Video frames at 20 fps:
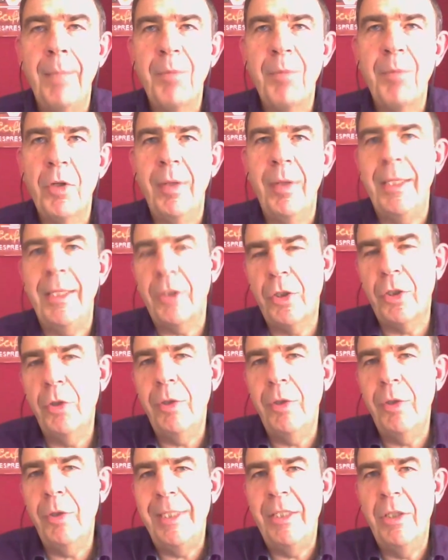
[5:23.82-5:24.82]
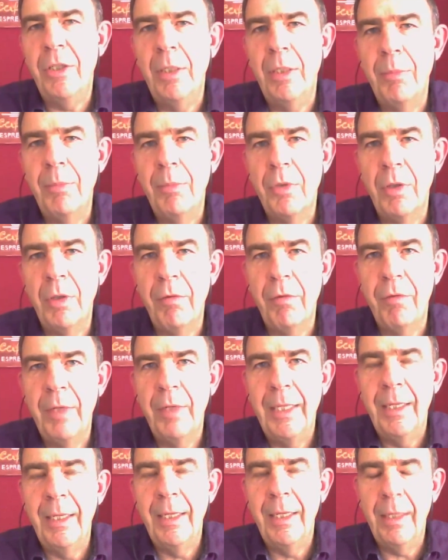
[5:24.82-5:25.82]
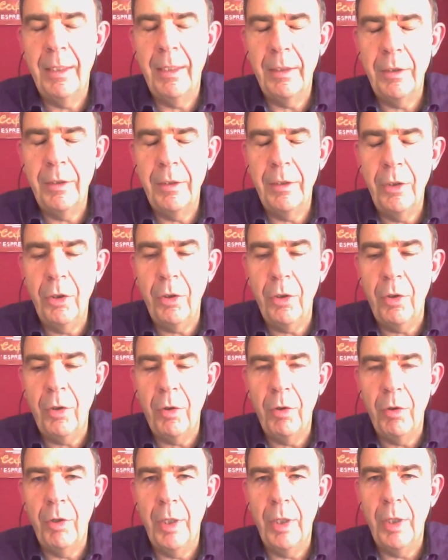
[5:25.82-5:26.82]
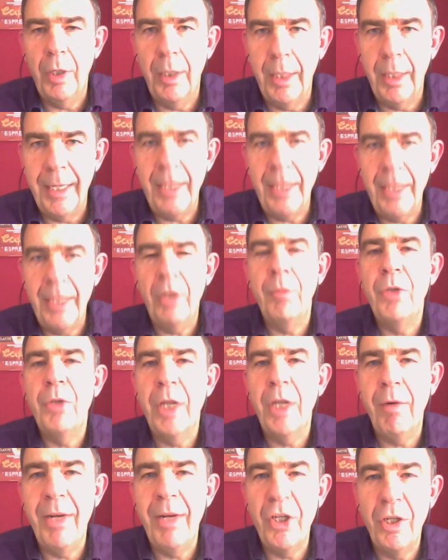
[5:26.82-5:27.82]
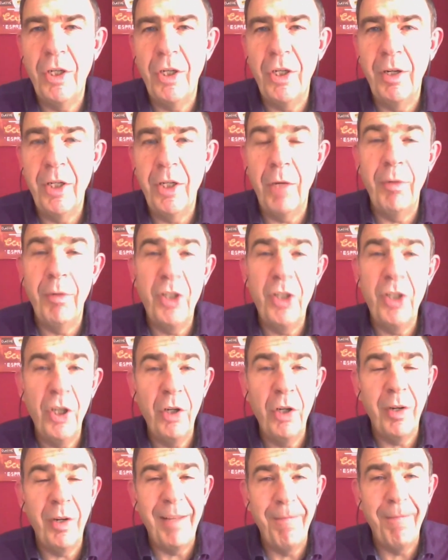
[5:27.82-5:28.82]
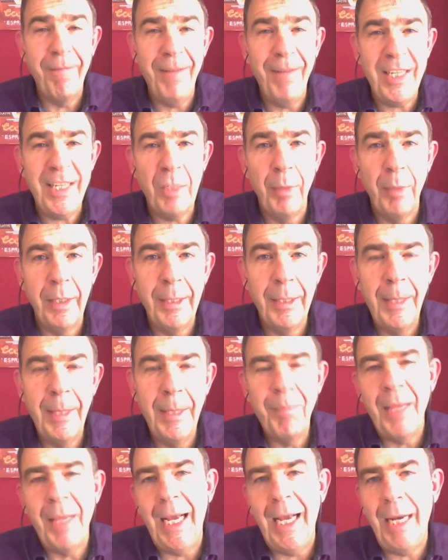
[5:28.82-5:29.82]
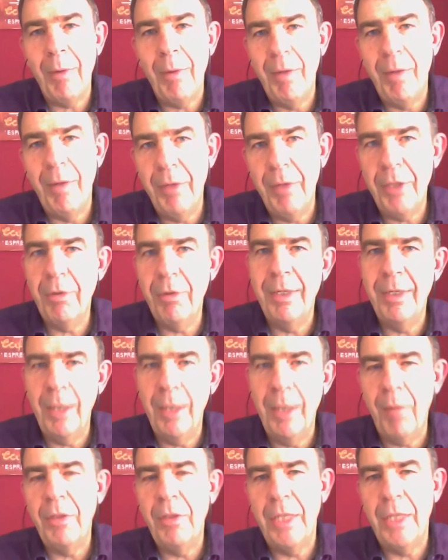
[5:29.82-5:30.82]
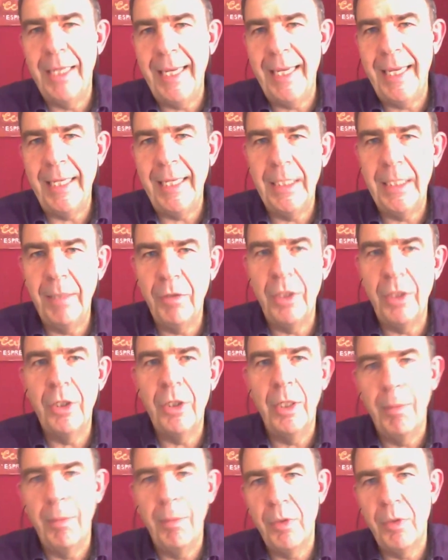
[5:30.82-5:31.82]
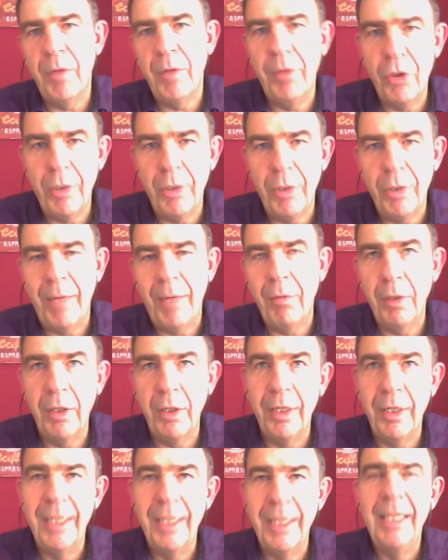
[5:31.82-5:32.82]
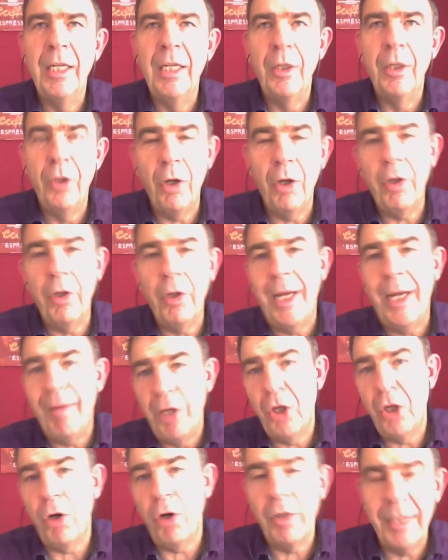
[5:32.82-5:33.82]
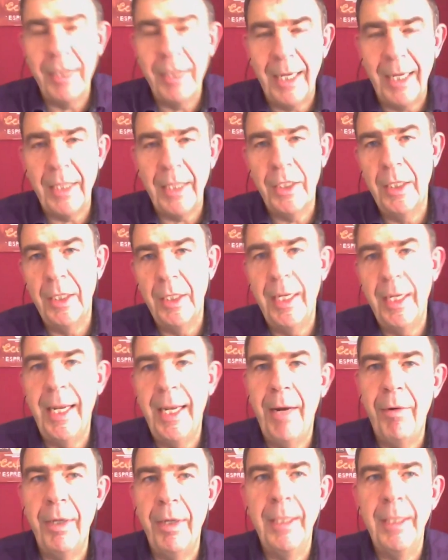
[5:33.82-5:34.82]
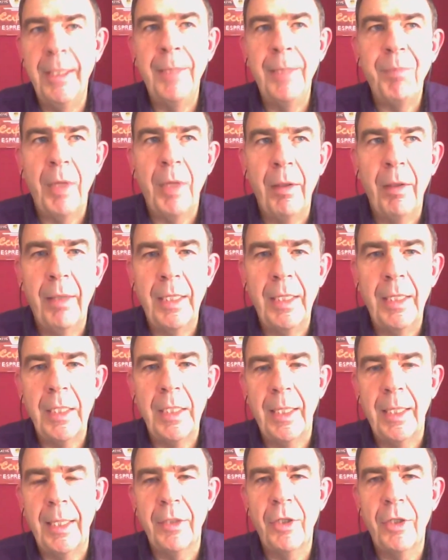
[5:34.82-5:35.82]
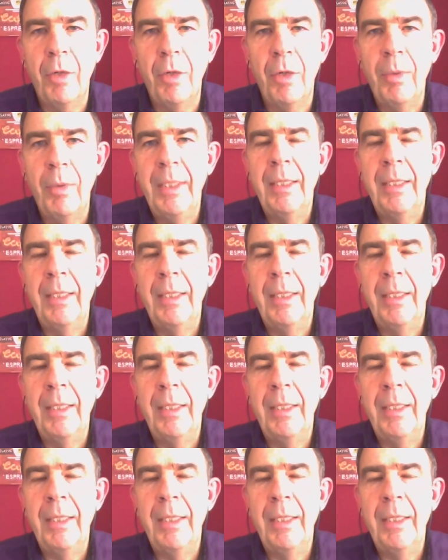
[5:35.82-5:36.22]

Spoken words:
So that's good in terms of your income generation and your return on investment. However, there are obviously negatives in terms of the travel and not having contacts in an area and things like that. So